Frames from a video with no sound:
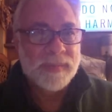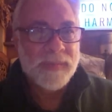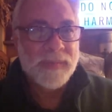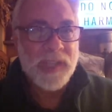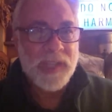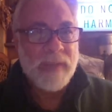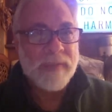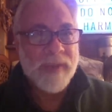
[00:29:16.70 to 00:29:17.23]

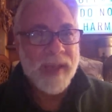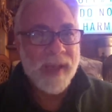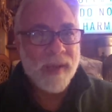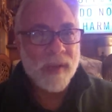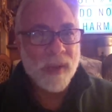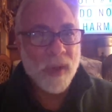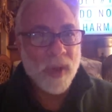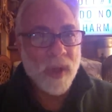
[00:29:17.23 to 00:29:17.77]
TV,
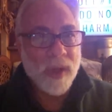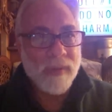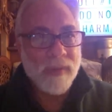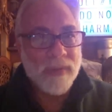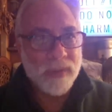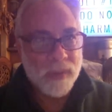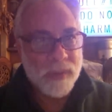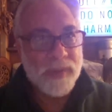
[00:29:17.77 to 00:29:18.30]
alcohol,
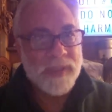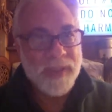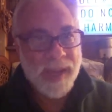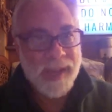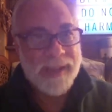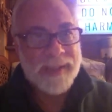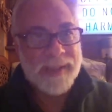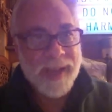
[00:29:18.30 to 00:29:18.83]
food,
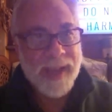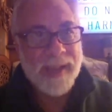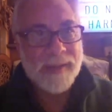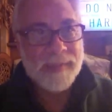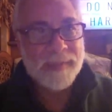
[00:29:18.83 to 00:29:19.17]
sex. Yeah.